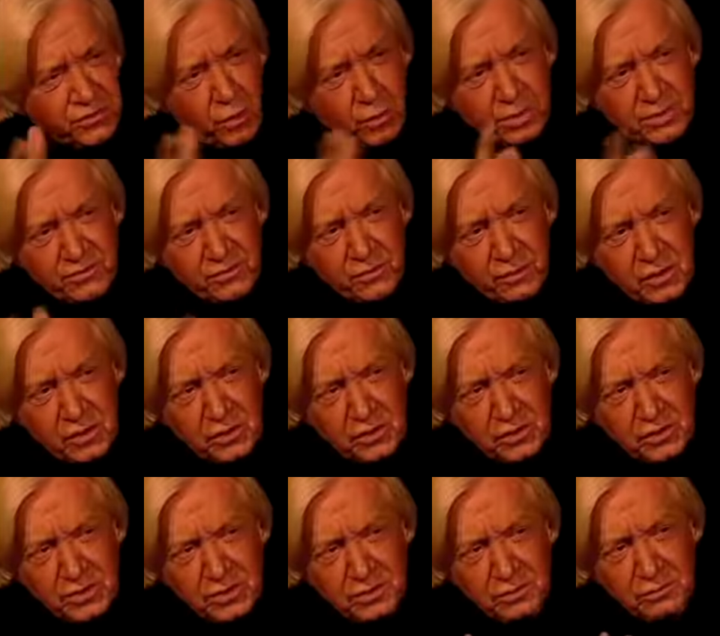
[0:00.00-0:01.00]
open for you
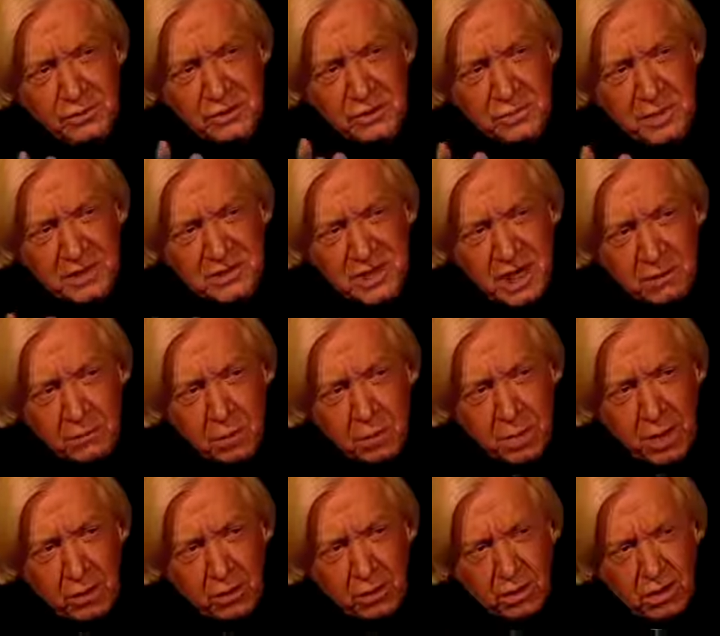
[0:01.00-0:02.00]
when you met Tyrone
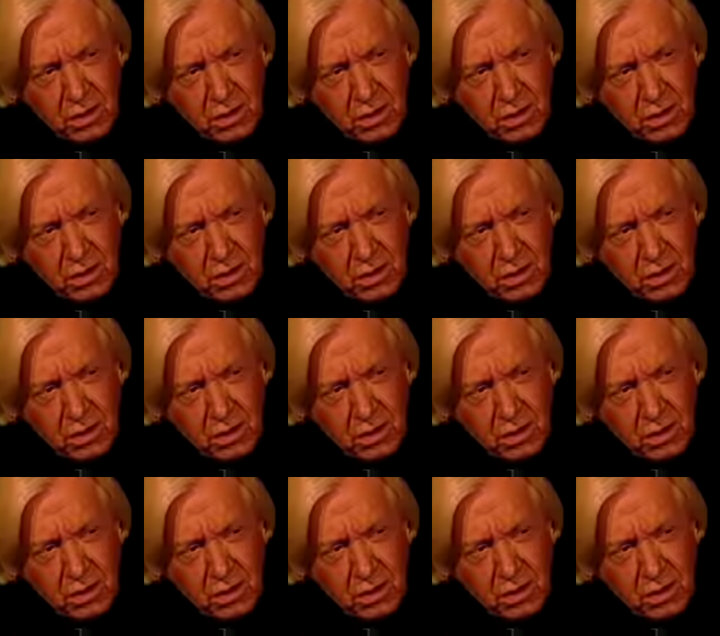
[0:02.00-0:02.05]
Power.